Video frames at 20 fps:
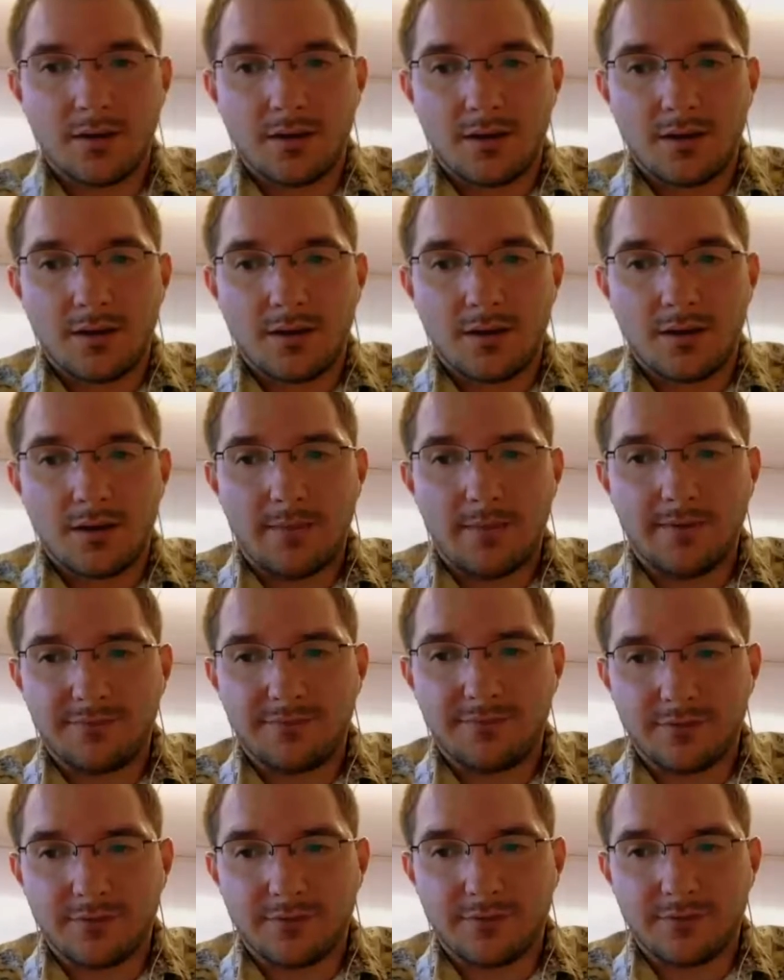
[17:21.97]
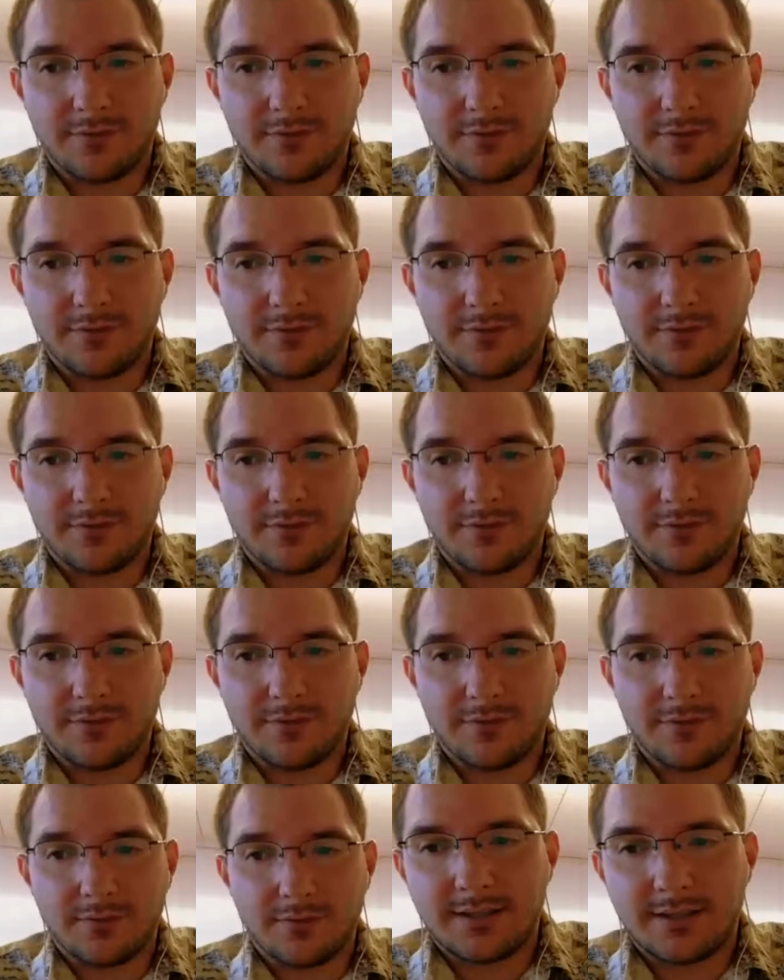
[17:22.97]
Yeah, I mean, for me, I
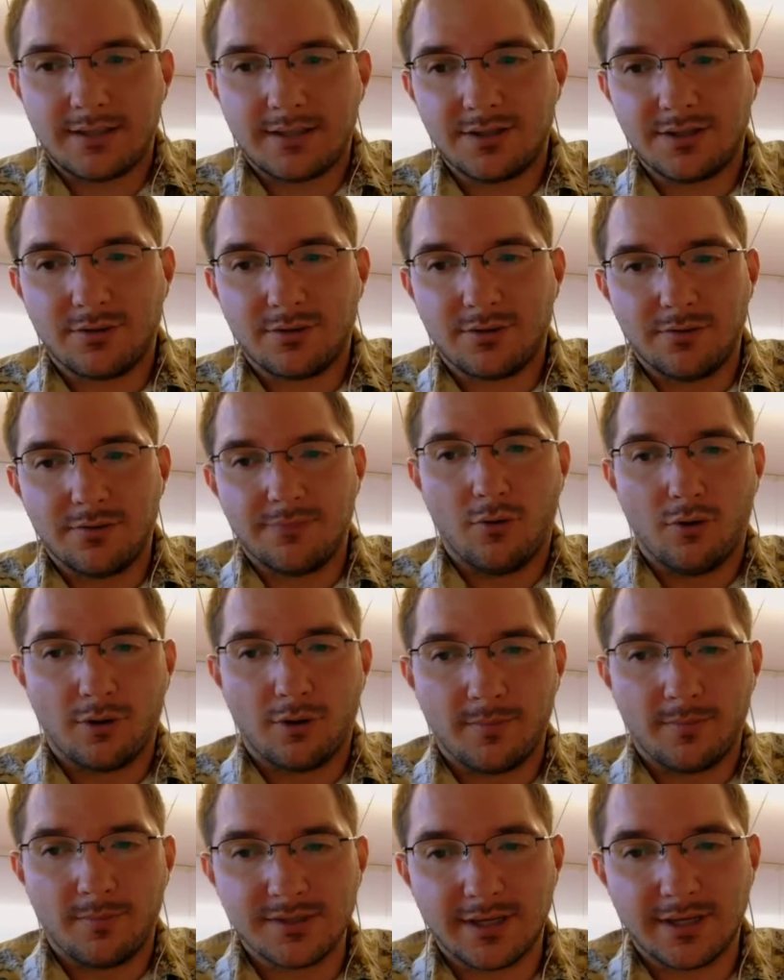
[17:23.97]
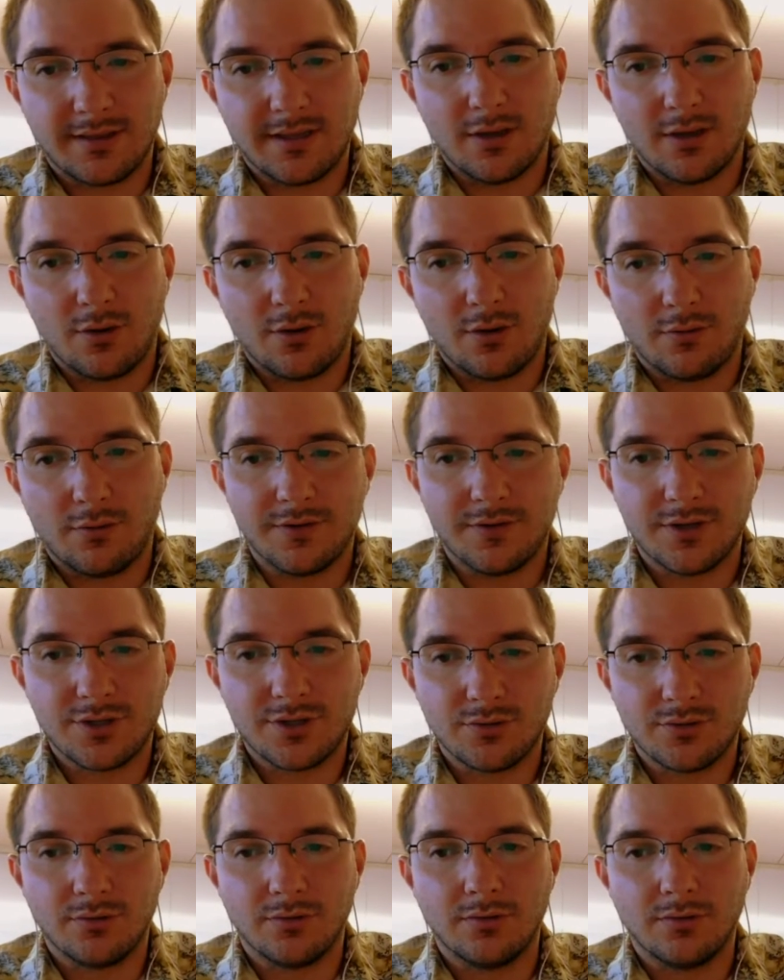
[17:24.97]
consider the forum as like the
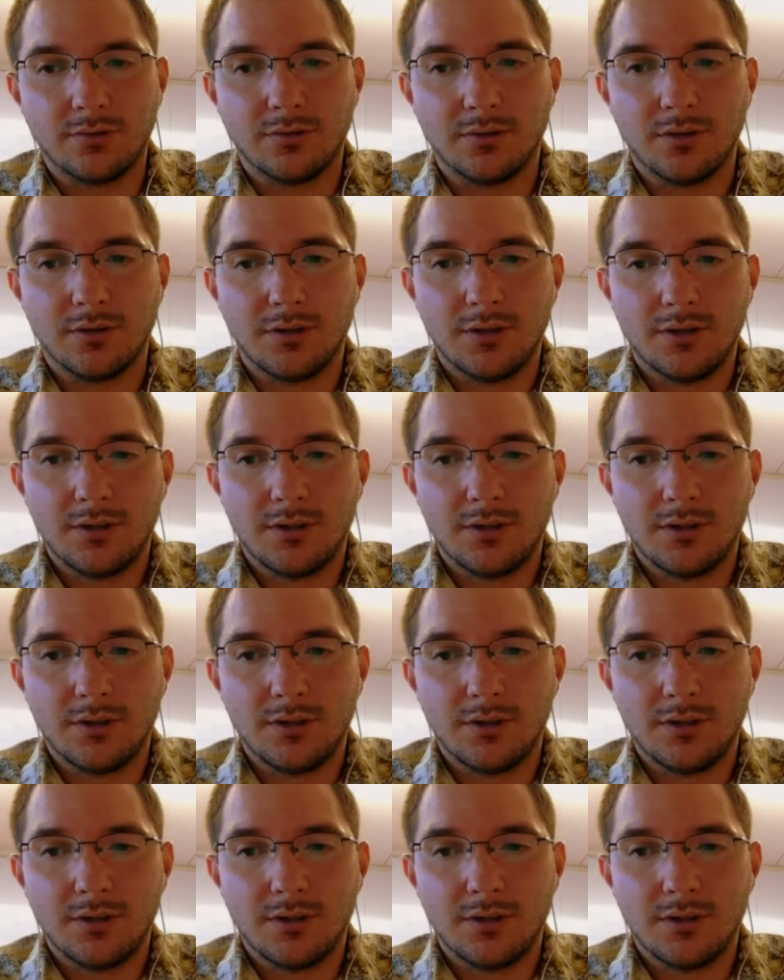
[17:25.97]
official